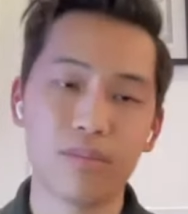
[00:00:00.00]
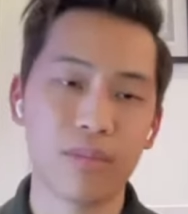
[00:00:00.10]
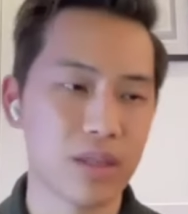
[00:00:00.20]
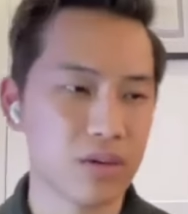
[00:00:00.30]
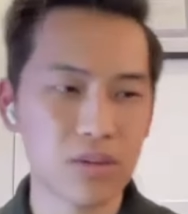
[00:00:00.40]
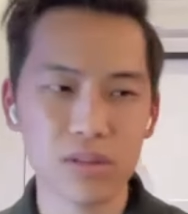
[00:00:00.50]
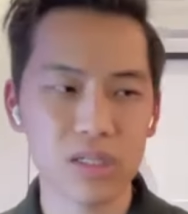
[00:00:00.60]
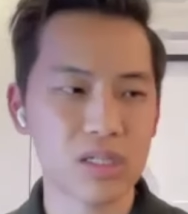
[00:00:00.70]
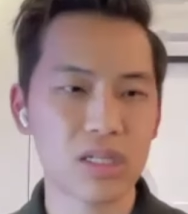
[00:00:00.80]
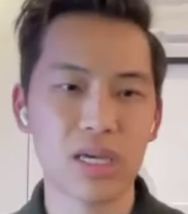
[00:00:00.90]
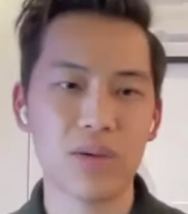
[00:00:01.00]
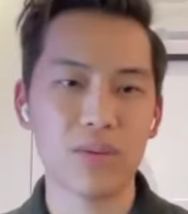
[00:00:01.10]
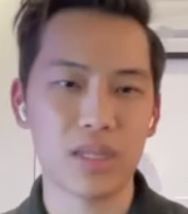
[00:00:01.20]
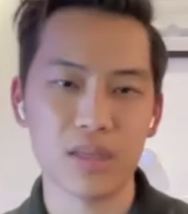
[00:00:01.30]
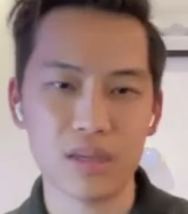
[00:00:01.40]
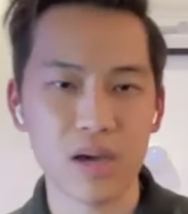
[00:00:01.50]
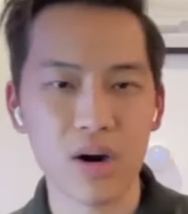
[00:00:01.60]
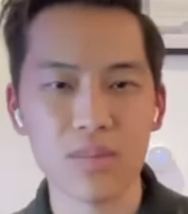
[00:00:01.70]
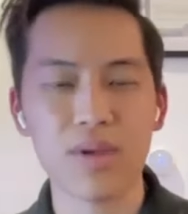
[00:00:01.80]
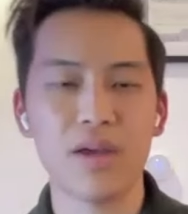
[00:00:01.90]
made the Google listing, we did the
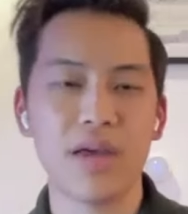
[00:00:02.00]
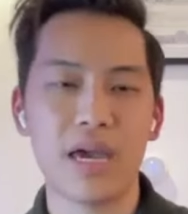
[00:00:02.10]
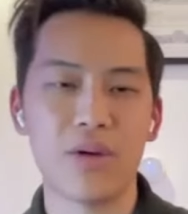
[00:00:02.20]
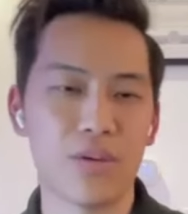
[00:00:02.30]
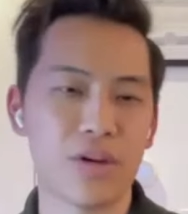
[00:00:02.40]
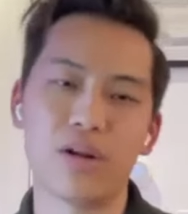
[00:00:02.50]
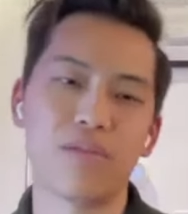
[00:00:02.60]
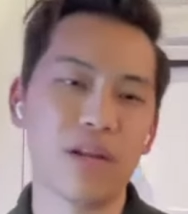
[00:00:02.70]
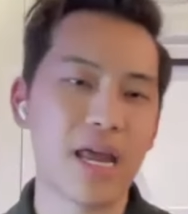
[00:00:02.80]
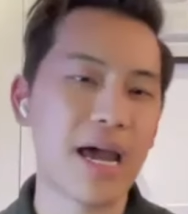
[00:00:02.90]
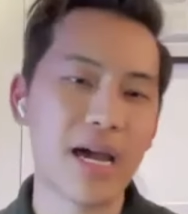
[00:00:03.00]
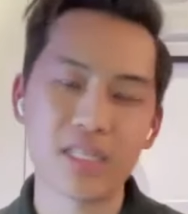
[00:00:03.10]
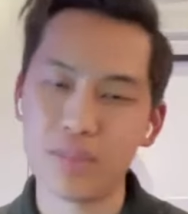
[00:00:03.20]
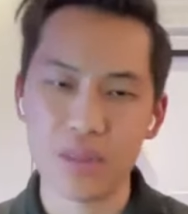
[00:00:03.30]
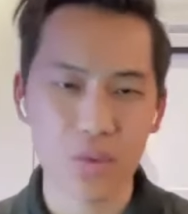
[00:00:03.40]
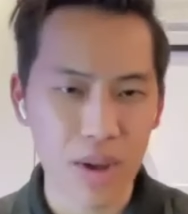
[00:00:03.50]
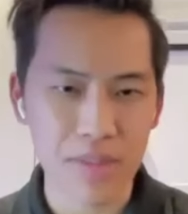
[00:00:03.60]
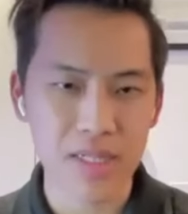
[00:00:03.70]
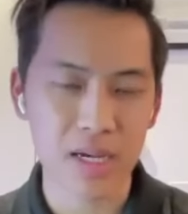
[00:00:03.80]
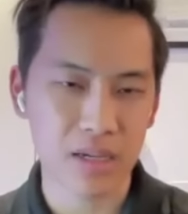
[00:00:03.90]
Yelp, and we were, running ads, made the
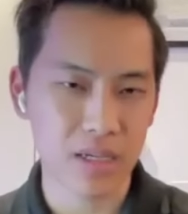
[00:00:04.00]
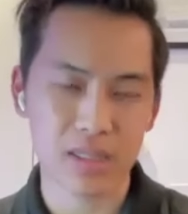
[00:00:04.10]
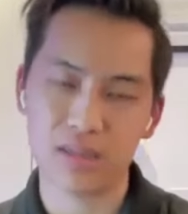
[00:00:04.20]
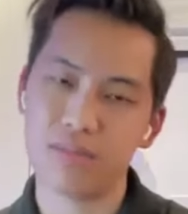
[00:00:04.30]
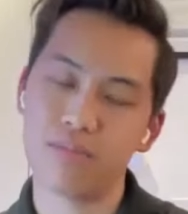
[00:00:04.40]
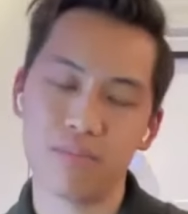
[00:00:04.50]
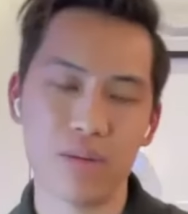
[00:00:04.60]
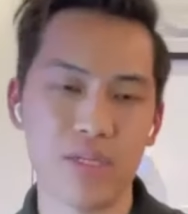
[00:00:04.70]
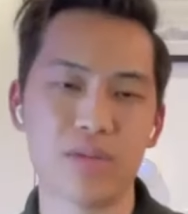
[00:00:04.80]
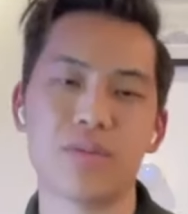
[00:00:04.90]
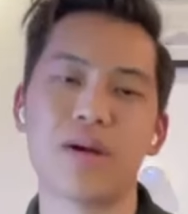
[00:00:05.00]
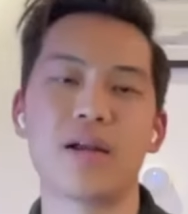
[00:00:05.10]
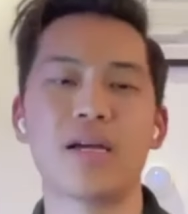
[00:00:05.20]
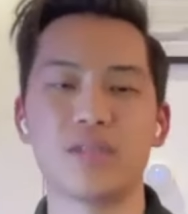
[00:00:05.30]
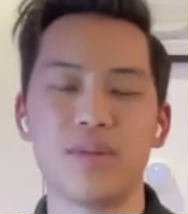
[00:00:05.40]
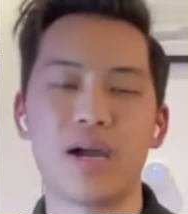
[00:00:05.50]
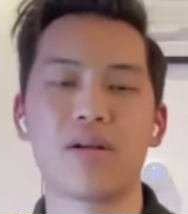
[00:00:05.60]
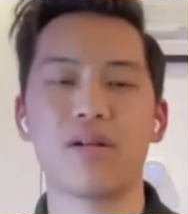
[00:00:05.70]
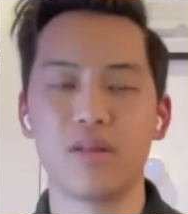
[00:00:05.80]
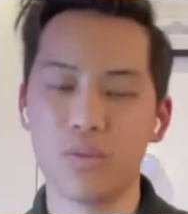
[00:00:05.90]
website because my business partner has a
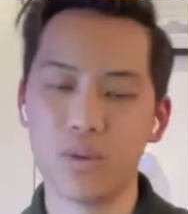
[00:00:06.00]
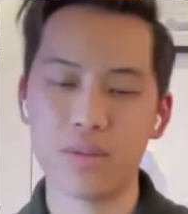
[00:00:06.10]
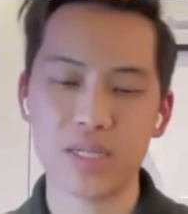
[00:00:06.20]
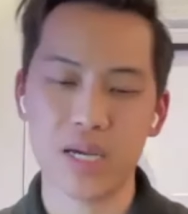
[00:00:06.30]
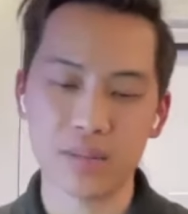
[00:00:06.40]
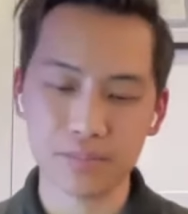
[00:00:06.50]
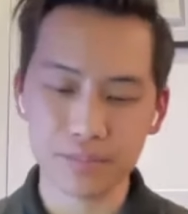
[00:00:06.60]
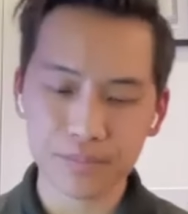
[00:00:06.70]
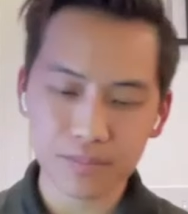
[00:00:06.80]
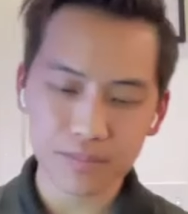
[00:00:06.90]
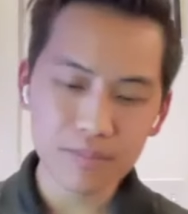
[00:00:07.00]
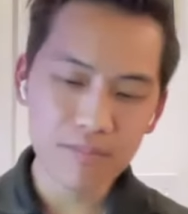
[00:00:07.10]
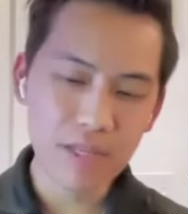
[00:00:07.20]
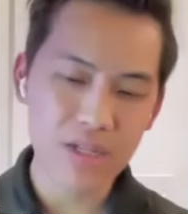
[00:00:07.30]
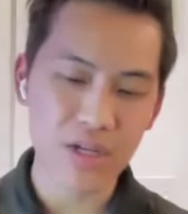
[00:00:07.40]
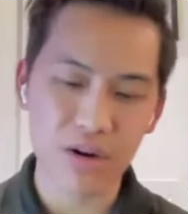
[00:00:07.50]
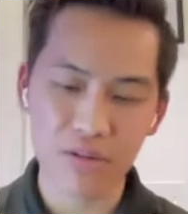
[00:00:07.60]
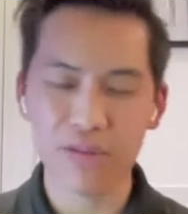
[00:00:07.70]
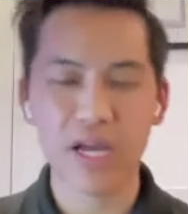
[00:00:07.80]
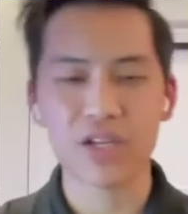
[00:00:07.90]
background in the website.
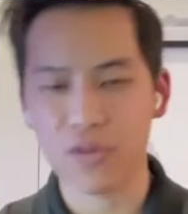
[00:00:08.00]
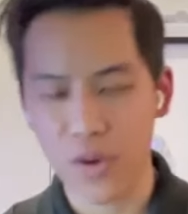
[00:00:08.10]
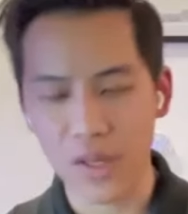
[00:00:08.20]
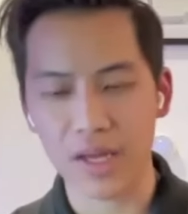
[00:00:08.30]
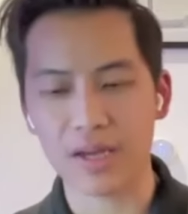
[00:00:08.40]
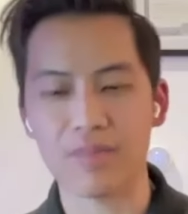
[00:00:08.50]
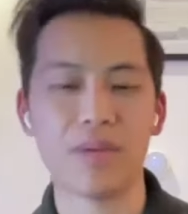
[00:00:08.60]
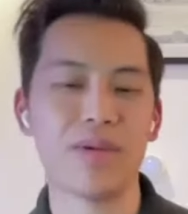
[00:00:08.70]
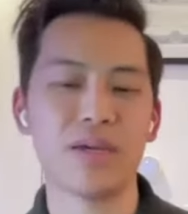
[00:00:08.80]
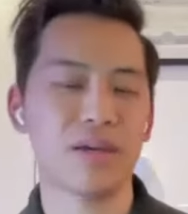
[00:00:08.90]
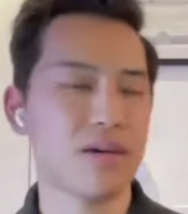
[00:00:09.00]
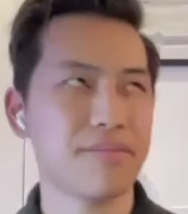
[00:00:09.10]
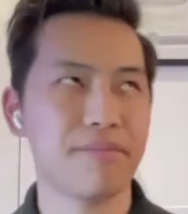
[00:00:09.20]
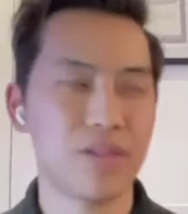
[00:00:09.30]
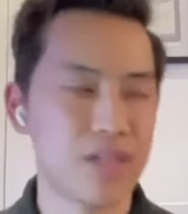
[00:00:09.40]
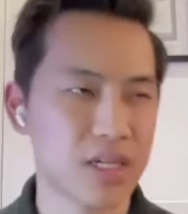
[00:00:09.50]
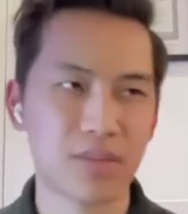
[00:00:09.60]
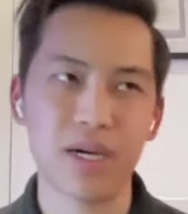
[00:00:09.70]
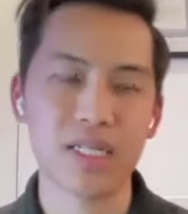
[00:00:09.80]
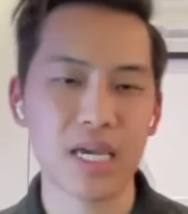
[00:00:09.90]
So flash forward, like maybe
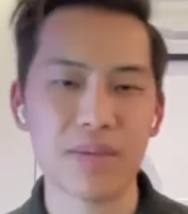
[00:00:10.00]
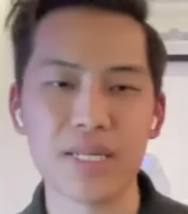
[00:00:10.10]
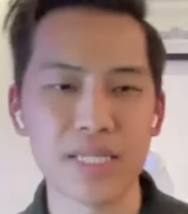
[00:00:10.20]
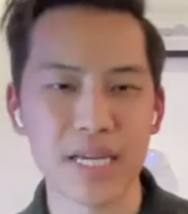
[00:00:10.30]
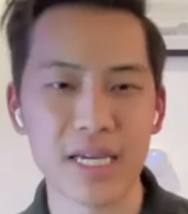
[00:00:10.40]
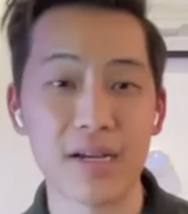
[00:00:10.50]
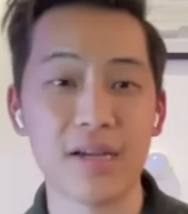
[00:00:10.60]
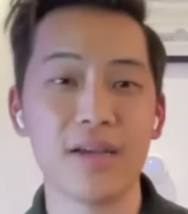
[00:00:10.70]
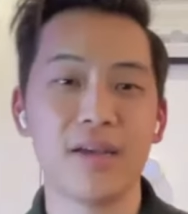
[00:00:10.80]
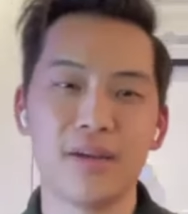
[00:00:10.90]
6 months, 8 months later,